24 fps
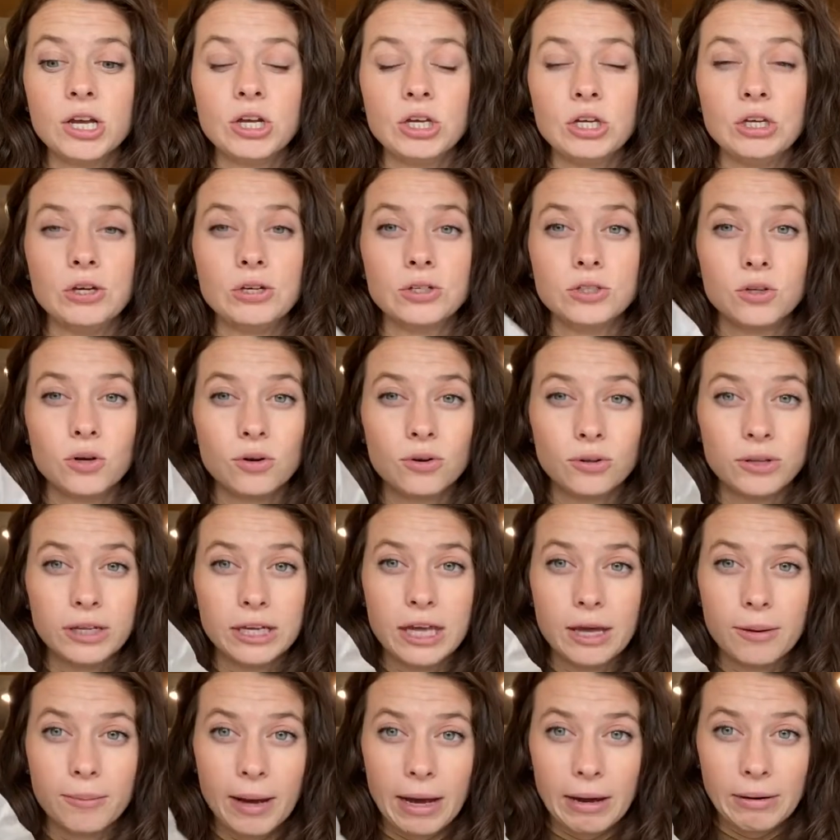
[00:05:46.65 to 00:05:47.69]
You could totally
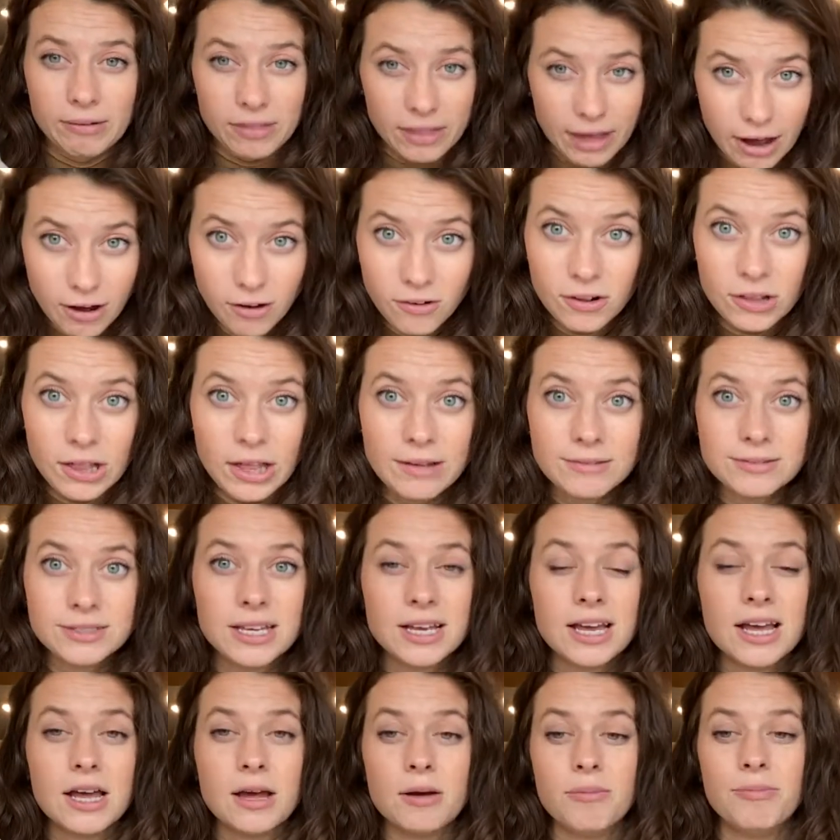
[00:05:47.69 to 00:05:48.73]
get by without gloves,
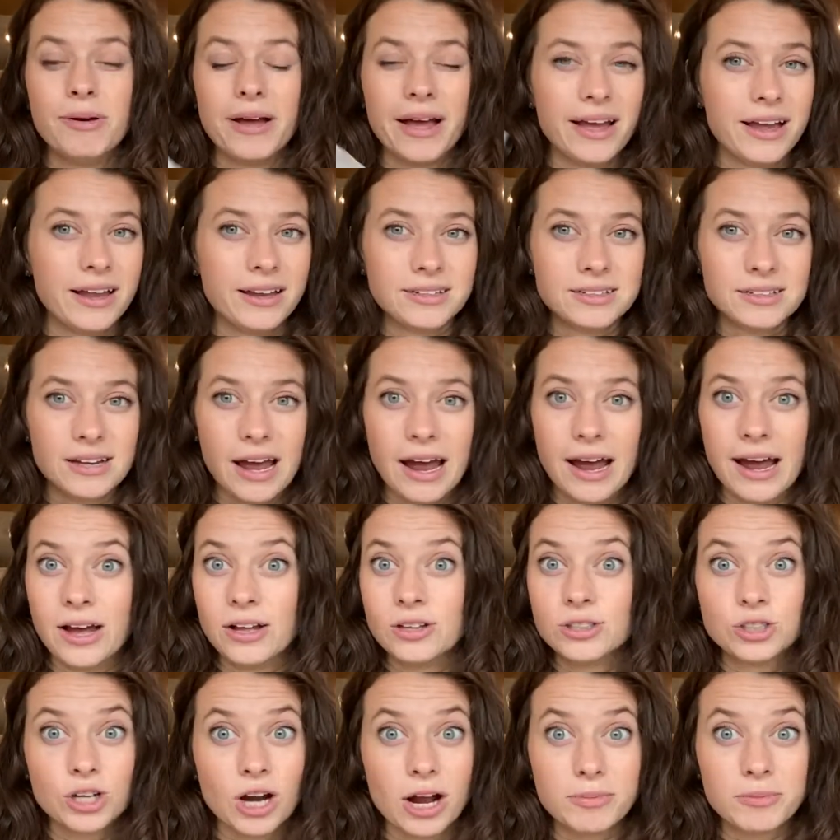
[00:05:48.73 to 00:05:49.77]
but I'll
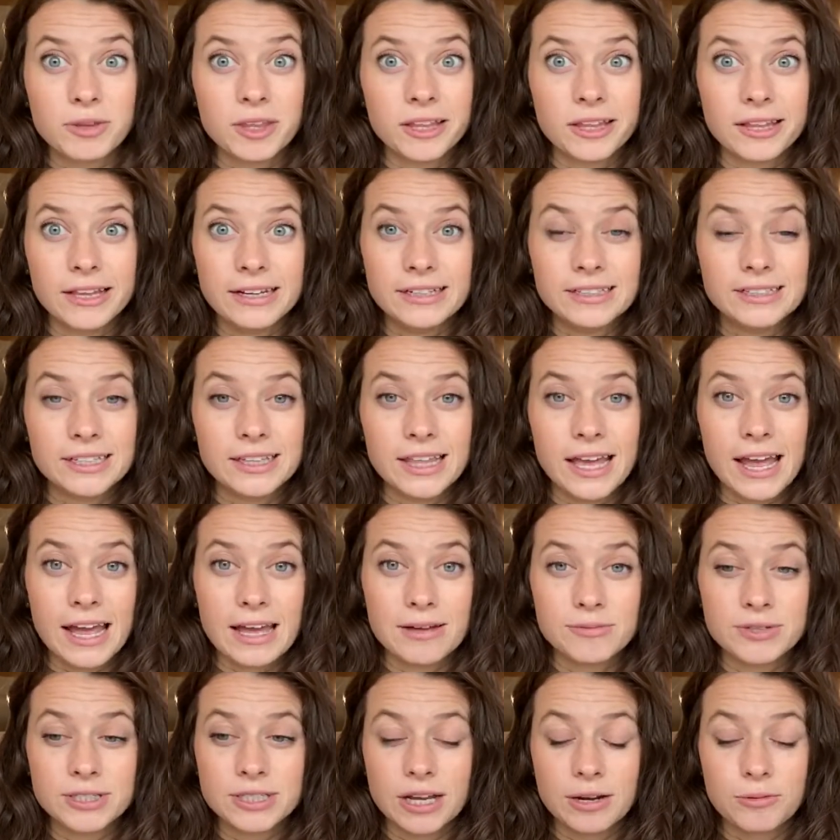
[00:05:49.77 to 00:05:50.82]
drop the link to the
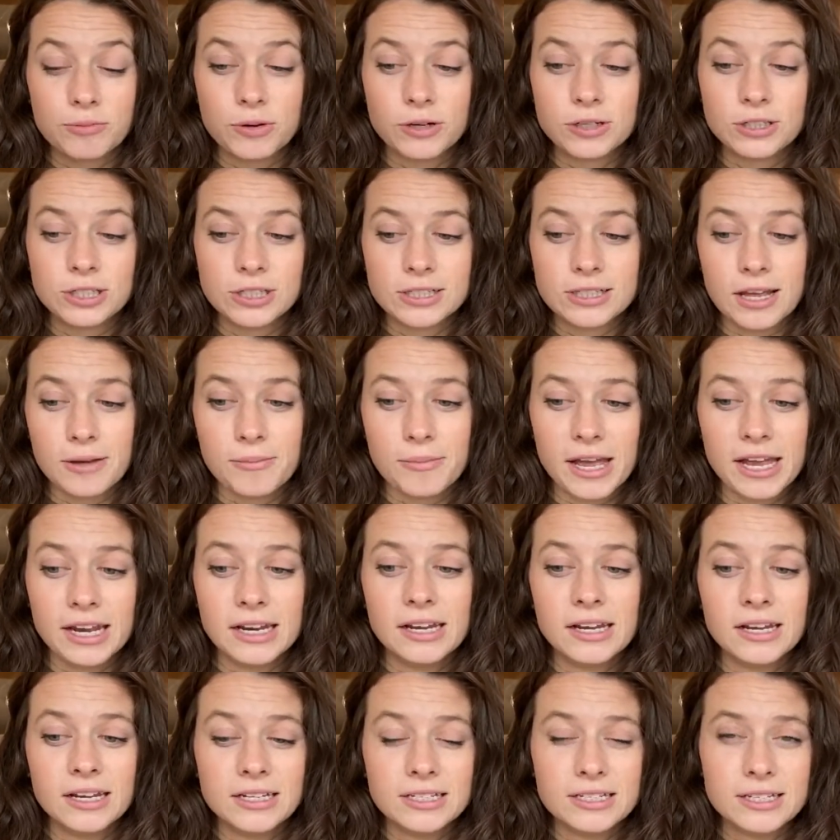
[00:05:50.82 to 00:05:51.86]
Amazon purchase I
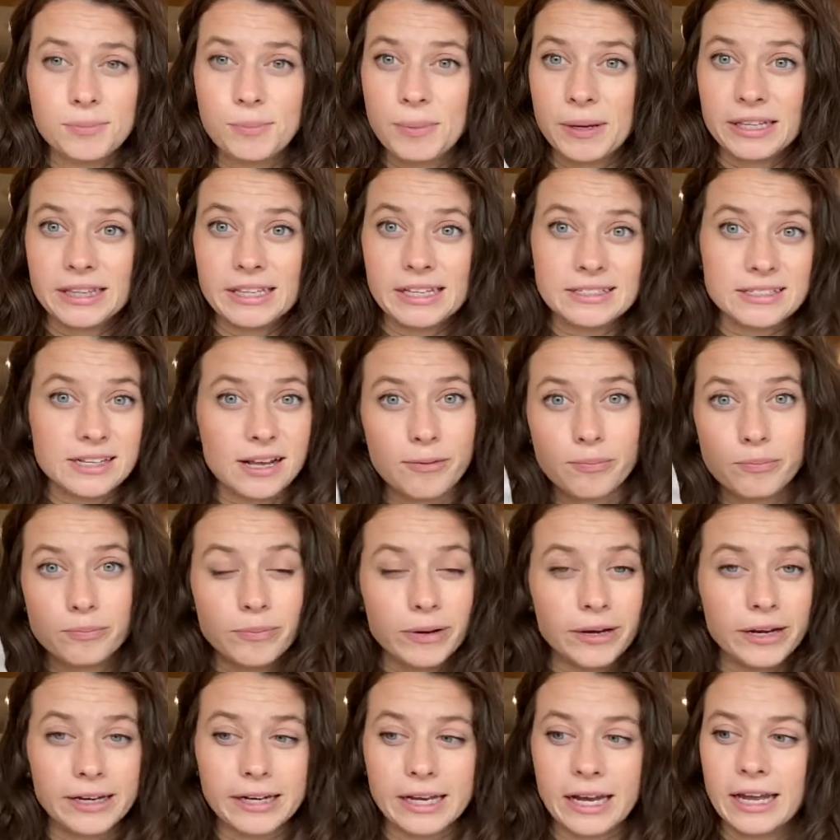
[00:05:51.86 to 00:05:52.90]
made to pick these up.
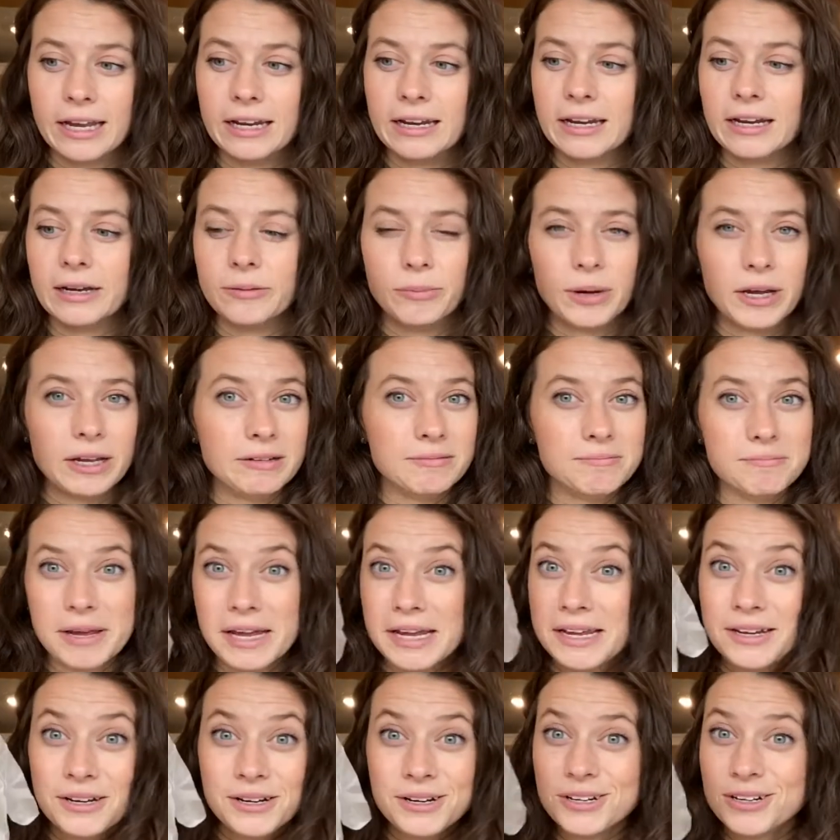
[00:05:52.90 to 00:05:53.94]
Again, it might
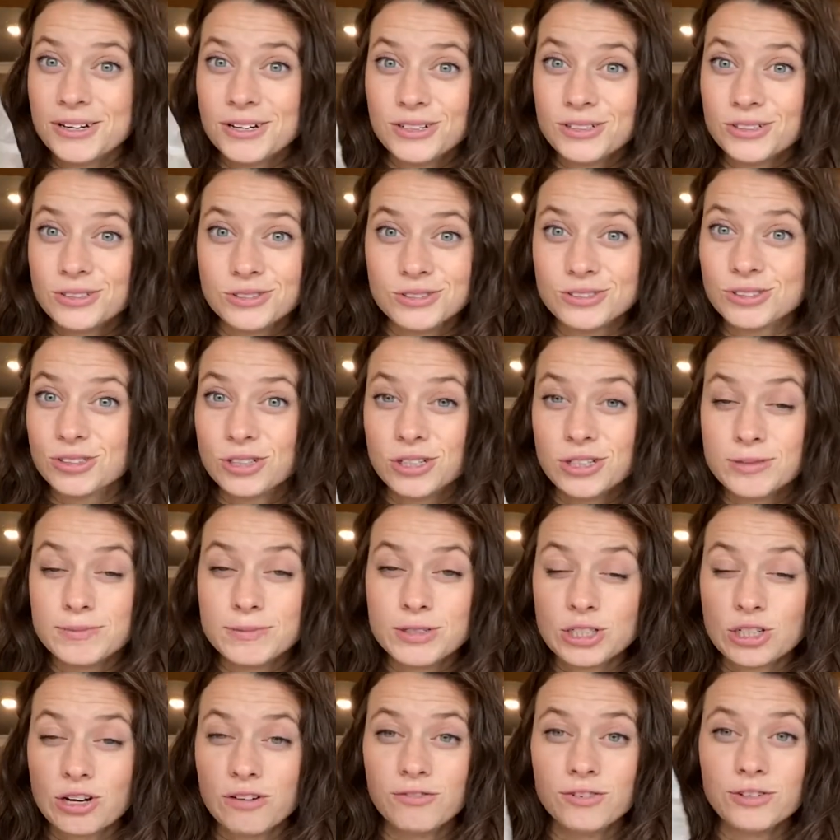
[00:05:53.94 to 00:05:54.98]
make your Christmas
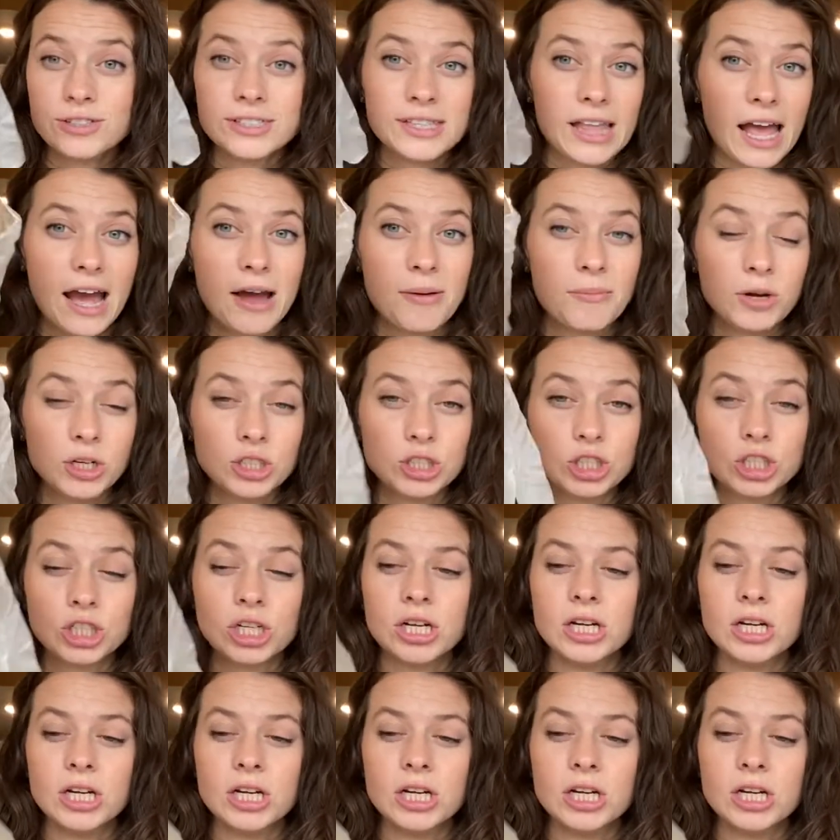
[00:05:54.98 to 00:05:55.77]
truffles that much